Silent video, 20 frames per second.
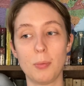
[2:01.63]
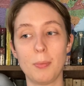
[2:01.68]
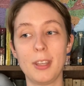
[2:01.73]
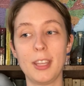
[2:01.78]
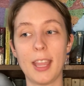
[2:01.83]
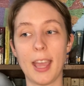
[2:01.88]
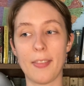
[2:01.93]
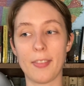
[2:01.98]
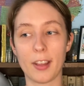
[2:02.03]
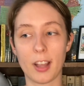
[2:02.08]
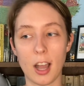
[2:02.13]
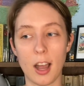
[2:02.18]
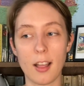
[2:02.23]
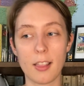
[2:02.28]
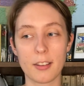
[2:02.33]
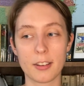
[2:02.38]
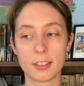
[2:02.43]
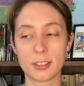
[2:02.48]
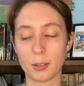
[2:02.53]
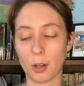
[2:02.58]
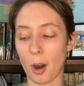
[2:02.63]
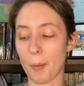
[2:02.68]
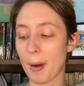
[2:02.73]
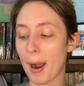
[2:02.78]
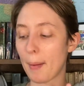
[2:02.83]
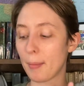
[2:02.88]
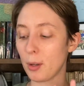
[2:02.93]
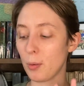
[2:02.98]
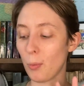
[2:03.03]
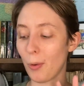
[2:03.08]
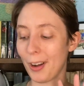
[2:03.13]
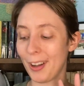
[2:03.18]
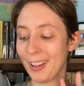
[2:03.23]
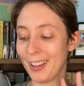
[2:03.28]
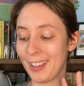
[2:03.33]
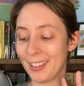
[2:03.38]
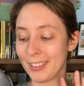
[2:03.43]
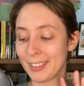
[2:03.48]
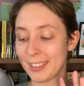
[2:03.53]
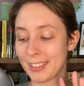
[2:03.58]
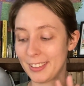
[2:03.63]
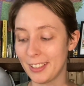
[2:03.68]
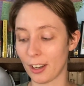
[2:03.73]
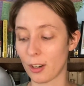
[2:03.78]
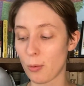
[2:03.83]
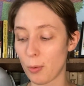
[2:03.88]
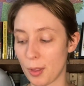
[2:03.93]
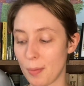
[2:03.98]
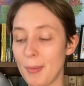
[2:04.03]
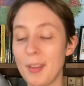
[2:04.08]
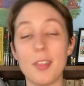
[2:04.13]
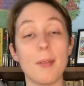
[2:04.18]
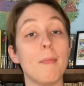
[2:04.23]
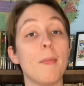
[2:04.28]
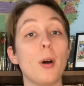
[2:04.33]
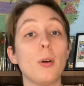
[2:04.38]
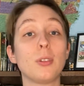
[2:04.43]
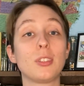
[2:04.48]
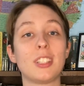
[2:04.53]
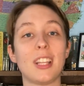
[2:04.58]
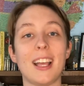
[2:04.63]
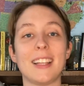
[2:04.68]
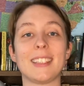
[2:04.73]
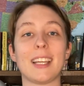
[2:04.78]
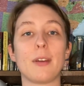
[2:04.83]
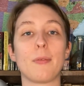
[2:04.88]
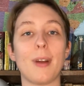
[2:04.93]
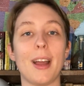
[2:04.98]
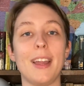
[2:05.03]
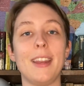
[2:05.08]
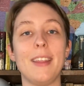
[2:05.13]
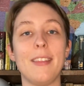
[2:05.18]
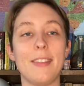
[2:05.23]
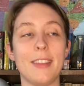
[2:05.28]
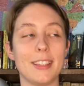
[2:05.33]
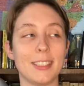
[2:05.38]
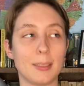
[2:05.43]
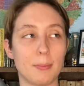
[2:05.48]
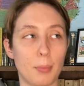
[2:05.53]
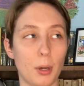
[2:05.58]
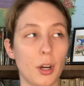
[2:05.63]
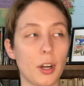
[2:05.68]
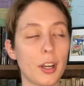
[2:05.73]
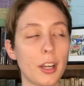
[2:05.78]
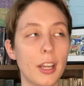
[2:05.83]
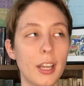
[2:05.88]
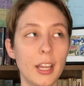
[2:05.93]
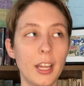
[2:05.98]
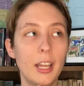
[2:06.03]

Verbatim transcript: me and the colors are probably what stuck with me the most as I read this book.